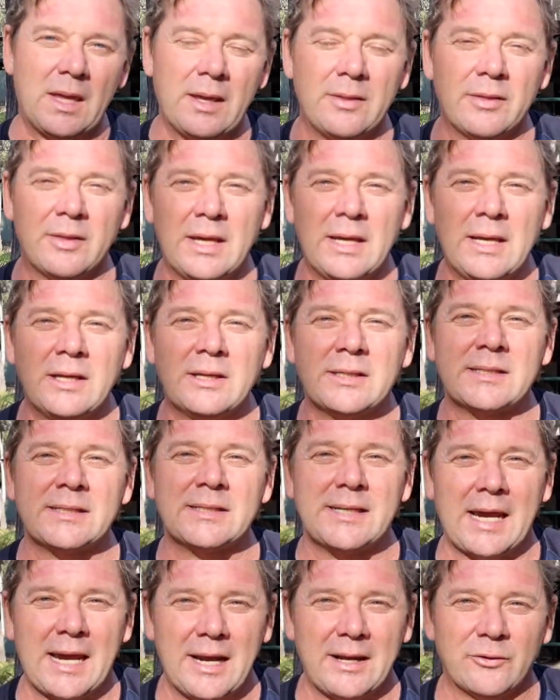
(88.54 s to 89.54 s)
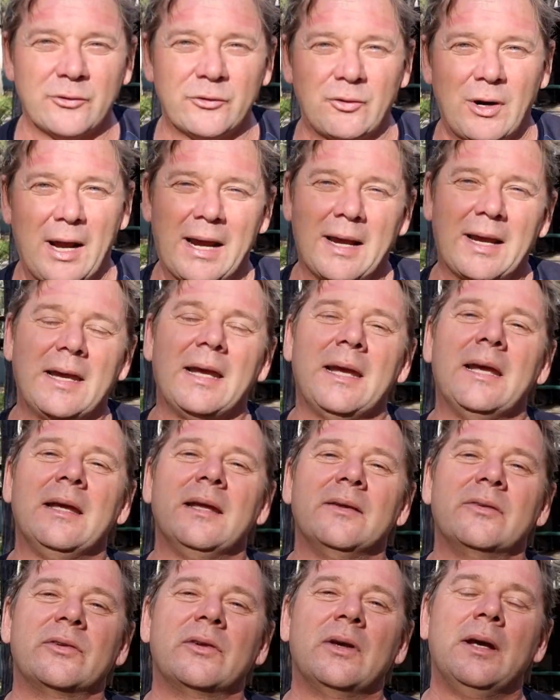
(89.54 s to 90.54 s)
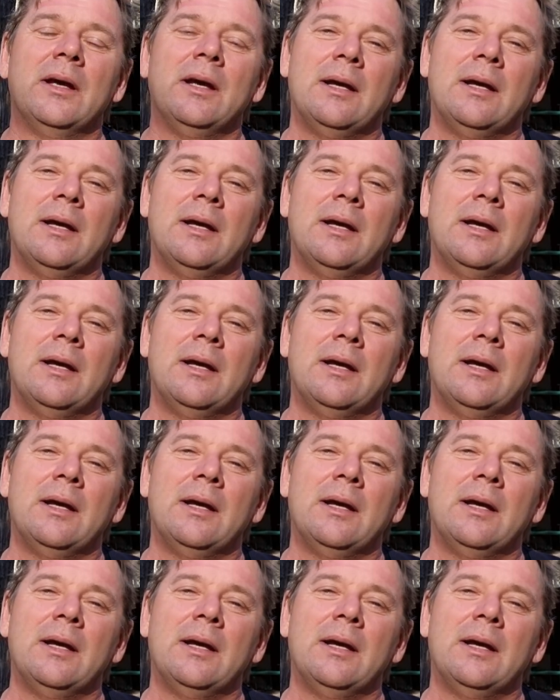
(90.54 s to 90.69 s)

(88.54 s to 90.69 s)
The stands track is